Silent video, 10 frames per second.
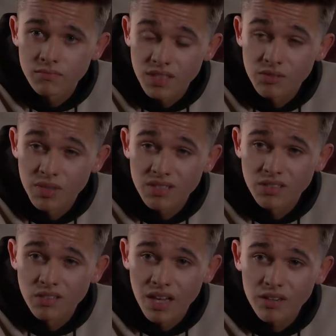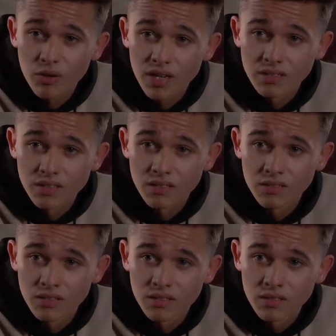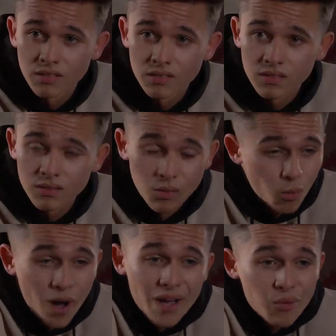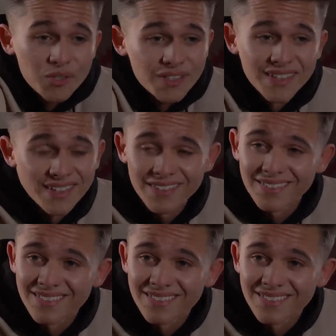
he's missing you like crazy. Why wouldn't he?